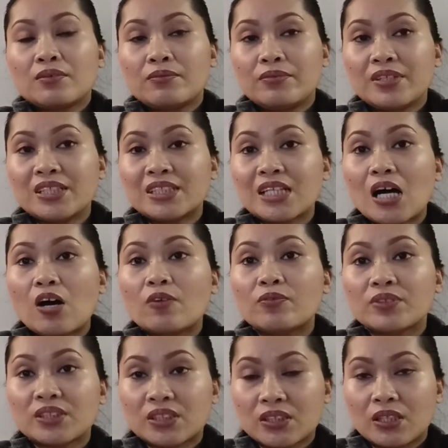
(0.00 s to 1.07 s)
Visa
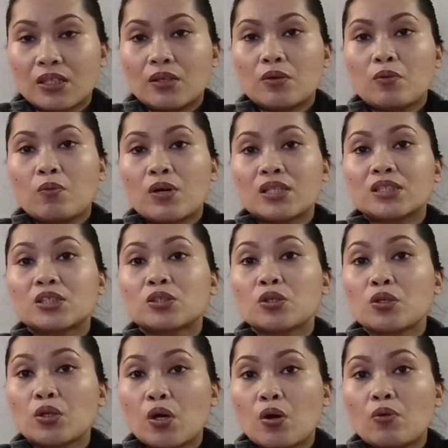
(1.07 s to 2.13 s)
officer wants to
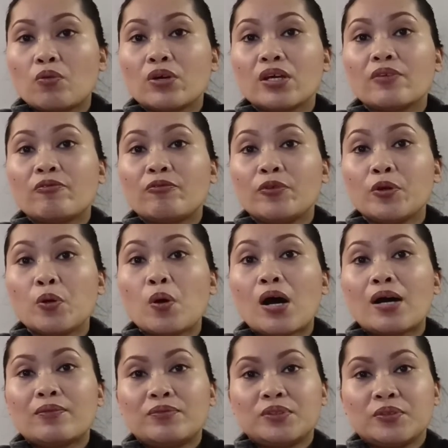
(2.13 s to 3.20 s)
know if you
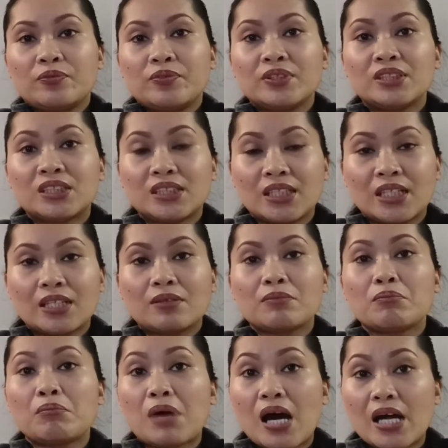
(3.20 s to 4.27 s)
have sufficient
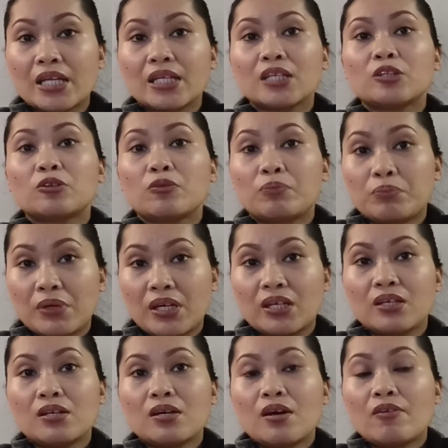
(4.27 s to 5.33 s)
money to pay
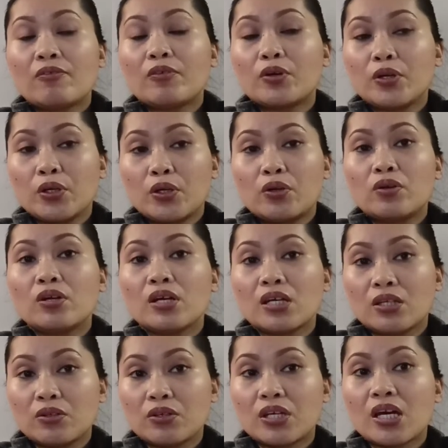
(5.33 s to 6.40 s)
for your
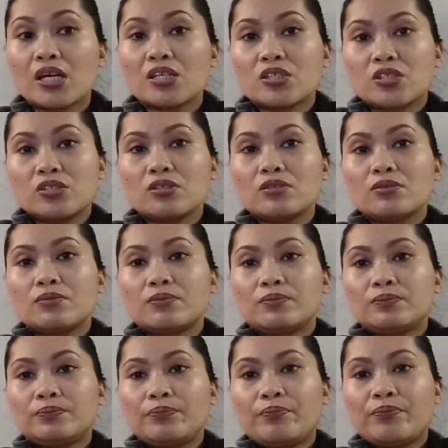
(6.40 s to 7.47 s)
education.
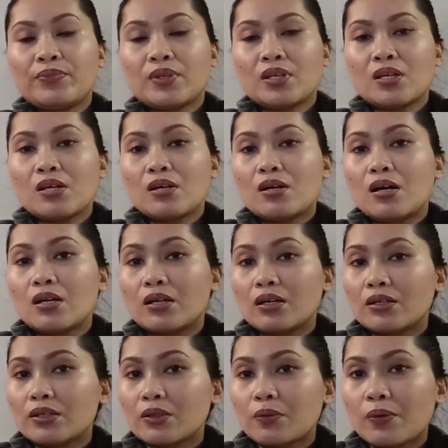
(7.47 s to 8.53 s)

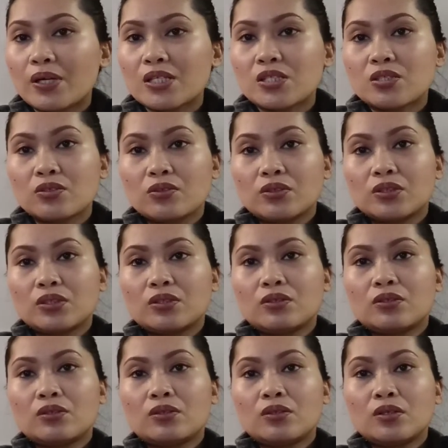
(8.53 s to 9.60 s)
Another questions:
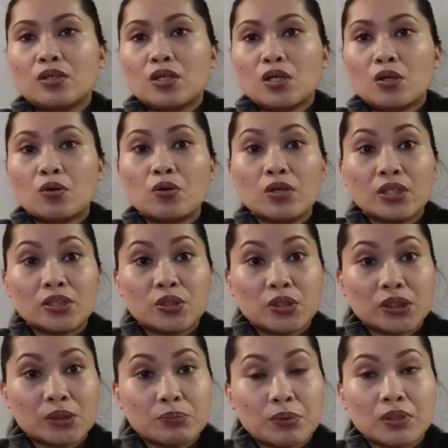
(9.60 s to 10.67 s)
who is your
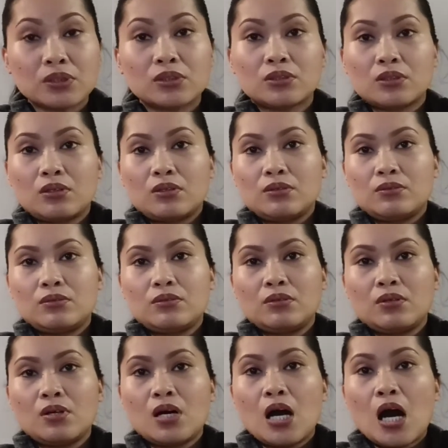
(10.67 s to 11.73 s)
sponsor?
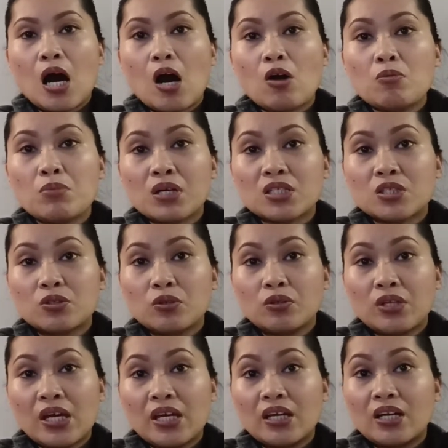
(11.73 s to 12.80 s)
How much do
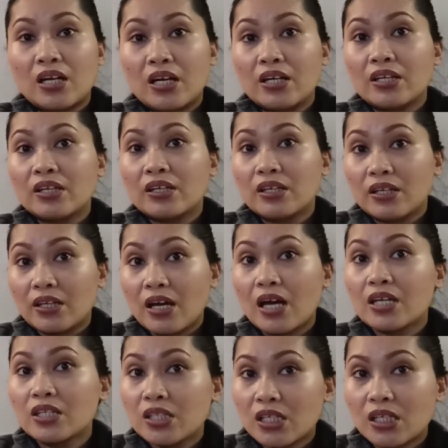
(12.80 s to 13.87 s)
they earn in a
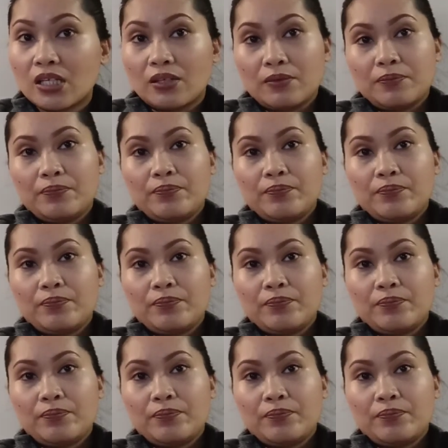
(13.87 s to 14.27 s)
year?